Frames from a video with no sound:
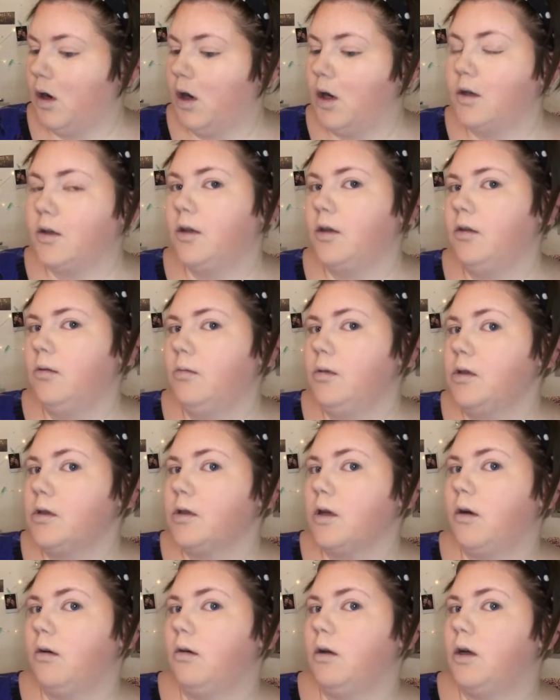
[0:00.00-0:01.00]
I don't know what's
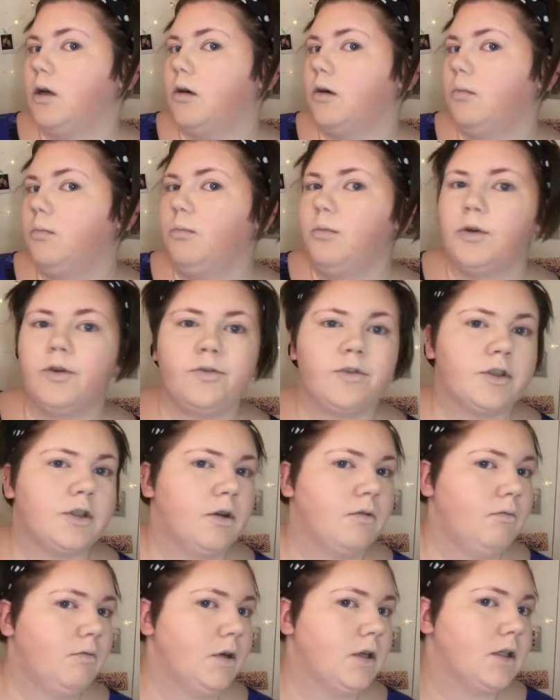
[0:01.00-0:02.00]
going on, but for
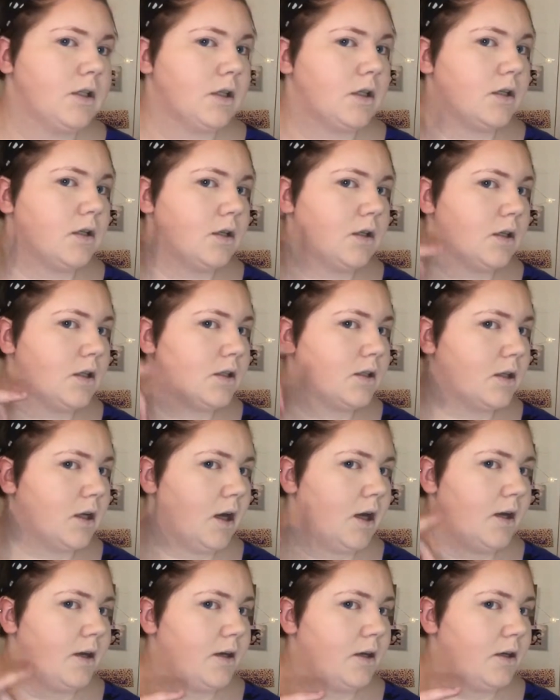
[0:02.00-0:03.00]
some reason this
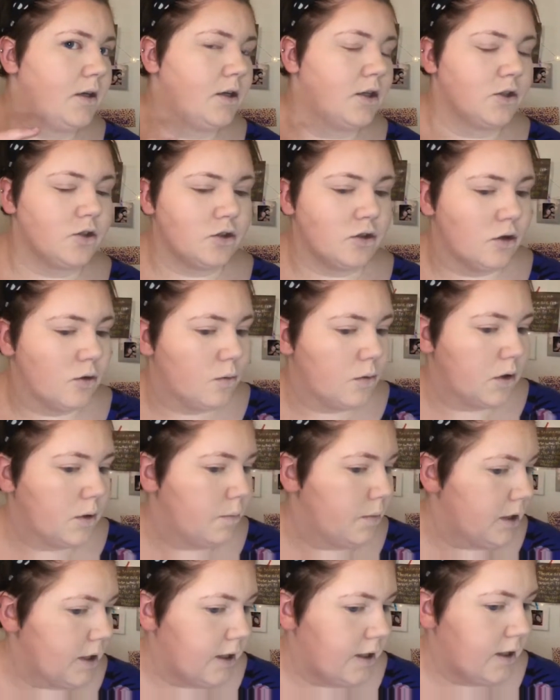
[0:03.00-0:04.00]
side does not want to
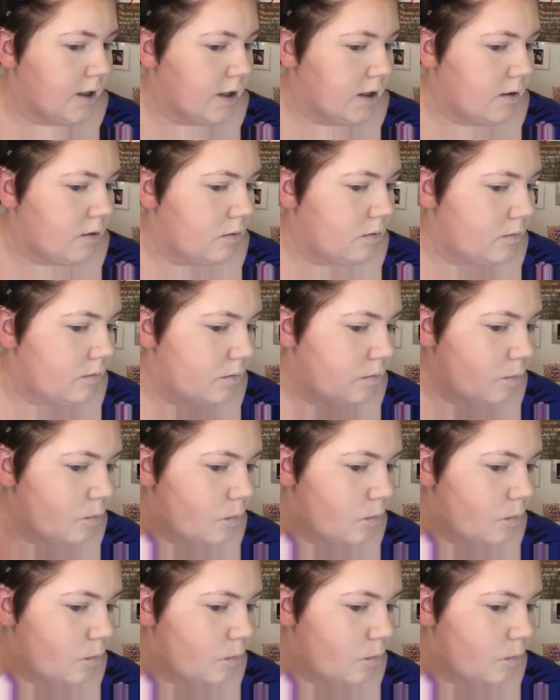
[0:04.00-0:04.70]
blend out.